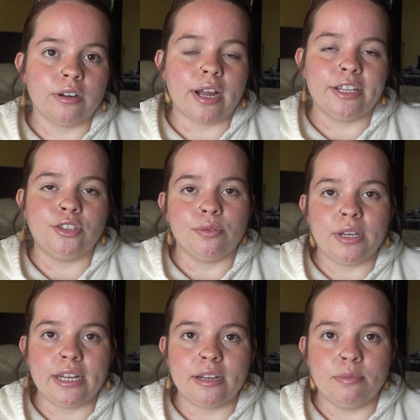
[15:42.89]
I
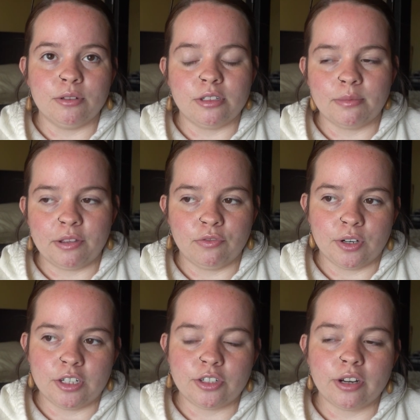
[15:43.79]
donated most of my
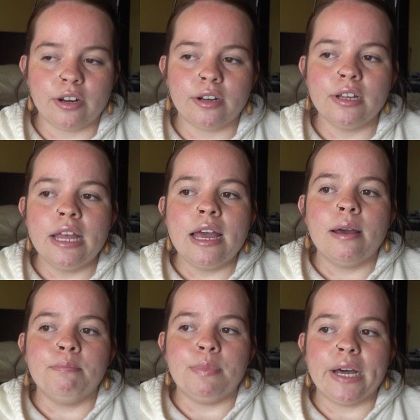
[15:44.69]
furniture,
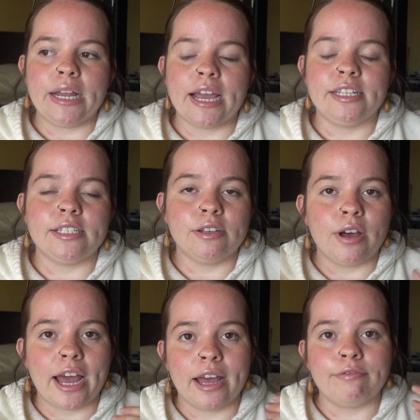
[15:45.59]
but I still
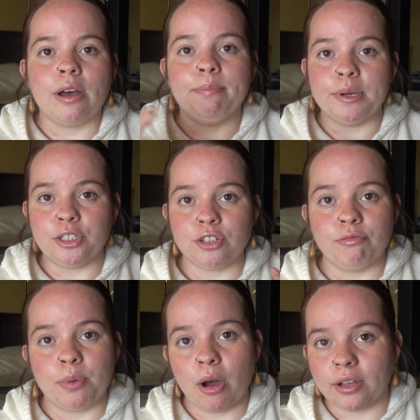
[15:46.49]
have a bunch of
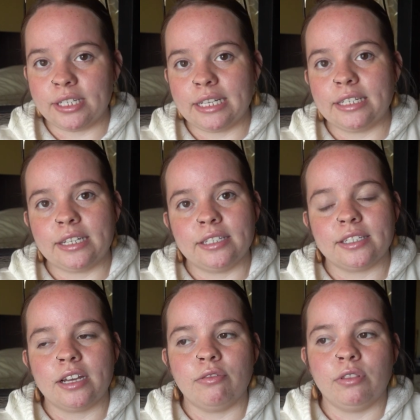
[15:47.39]
boxes and
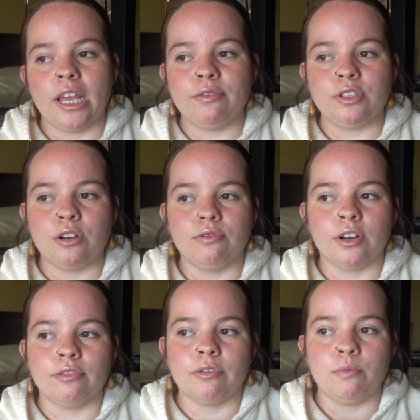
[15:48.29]
stuff left
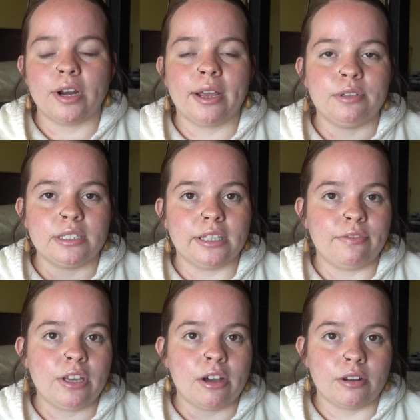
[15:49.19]
over from when I was
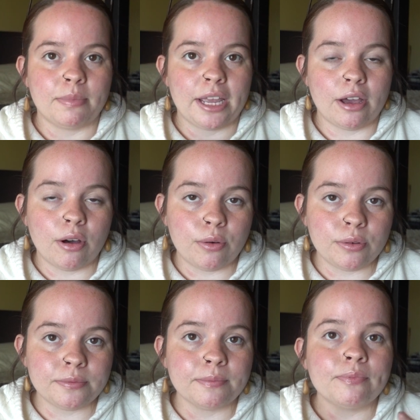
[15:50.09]
living on my own.